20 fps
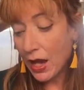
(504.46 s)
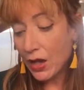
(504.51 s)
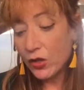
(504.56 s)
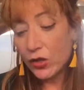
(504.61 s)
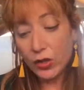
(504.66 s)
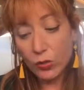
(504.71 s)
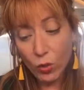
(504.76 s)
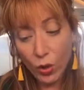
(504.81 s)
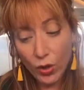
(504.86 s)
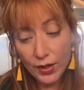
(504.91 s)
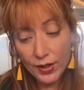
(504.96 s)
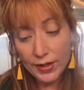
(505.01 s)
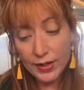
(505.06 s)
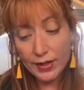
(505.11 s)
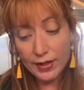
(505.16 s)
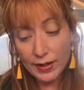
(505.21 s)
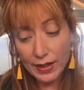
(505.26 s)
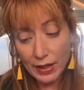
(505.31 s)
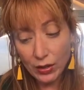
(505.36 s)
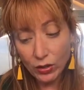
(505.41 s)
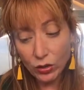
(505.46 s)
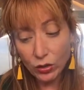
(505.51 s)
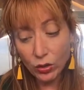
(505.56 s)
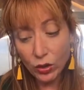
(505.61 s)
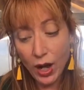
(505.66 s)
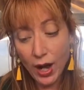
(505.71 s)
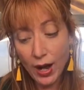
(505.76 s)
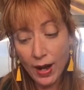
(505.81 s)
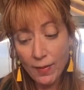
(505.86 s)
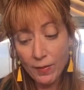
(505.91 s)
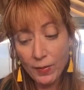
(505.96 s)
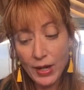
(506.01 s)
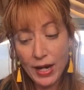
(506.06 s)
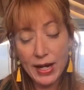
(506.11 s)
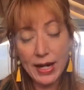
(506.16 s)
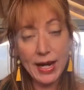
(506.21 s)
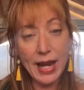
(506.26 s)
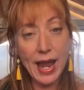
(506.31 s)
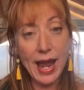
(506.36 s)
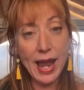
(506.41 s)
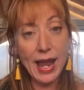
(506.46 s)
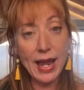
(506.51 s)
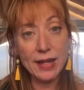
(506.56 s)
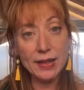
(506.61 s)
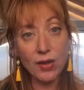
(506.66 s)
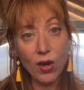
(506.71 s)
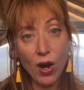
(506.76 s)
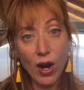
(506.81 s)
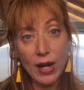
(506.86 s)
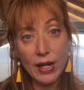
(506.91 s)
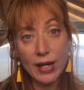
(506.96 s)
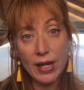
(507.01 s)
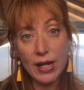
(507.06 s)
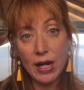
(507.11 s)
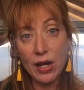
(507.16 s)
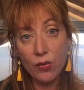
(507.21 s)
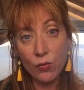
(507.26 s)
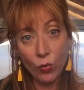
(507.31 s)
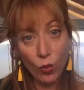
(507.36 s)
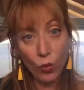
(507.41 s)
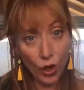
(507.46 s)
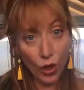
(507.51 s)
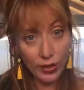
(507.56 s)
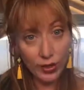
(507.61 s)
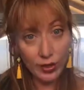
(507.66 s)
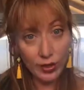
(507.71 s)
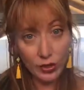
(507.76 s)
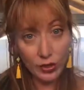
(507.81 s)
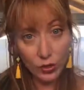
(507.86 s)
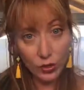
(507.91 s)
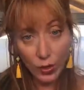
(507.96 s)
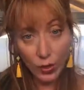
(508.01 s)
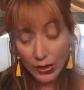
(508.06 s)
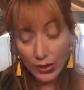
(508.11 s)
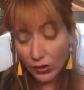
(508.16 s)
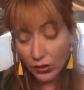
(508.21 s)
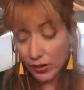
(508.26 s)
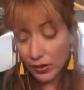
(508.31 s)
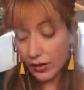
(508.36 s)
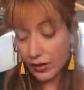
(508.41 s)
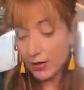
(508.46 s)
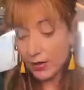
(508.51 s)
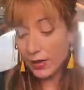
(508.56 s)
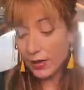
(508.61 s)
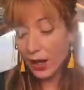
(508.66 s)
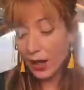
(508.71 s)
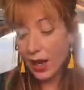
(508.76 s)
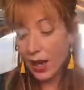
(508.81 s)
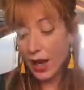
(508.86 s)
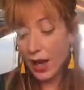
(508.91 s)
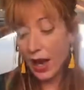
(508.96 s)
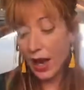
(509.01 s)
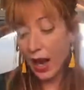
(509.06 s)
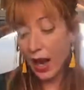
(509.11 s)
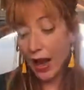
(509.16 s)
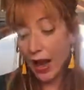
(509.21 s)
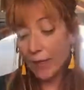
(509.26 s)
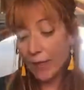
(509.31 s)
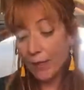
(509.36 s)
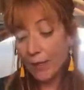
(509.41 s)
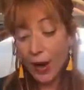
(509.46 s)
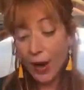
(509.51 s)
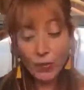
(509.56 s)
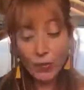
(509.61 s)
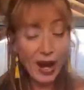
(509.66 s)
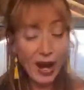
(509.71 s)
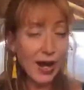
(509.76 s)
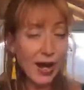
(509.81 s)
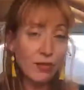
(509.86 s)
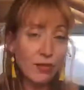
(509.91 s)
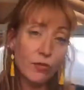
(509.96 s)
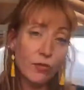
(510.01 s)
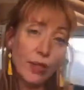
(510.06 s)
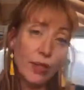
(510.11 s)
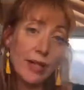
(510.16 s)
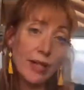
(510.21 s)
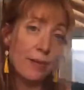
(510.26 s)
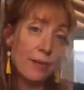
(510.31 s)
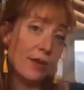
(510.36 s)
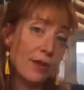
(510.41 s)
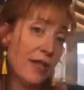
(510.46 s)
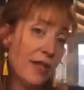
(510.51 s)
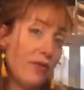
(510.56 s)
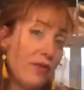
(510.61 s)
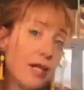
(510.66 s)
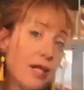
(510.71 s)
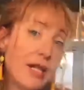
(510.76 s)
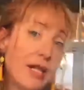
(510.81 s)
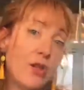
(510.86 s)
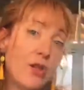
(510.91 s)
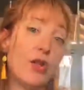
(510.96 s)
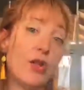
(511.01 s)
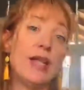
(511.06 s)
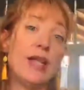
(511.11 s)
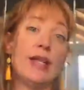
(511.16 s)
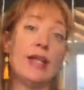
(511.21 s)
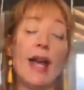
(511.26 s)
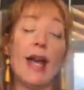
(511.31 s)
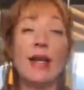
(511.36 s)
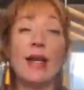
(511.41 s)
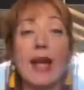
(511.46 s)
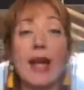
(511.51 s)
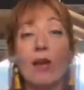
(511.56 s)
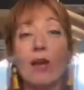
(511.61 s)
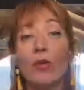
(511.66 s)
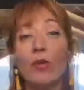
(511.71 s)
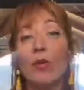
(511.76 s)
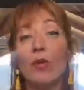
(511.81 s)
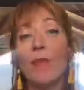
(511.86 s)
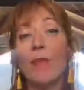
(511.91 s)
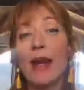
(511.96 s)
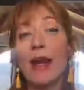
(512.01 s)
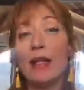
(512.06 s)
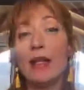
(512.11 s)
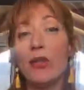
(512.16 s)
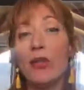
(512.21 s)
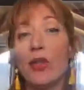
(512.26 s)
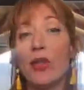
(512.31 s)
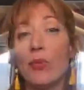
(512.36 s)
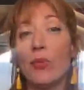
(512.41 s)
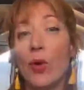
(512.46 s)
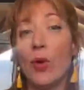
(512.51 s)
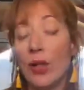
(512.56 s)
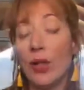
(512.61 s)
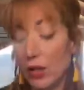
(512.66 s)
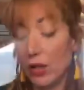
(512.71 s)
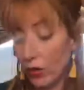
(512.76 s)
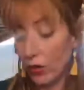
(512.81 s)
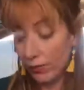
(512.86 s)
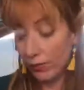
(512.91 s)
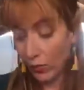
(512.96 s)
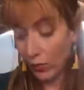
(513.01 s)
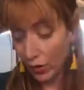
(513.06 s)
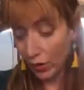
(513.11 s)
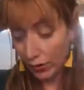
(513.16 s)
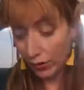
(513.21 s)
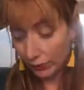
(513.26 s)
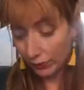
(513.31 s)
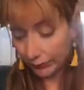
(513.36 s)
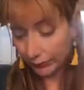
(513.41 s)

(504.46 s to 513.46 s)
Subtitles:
She was still getting anxiety in work situations, but we hadn't really specifically addressed that yet. We were mainly just working on mood.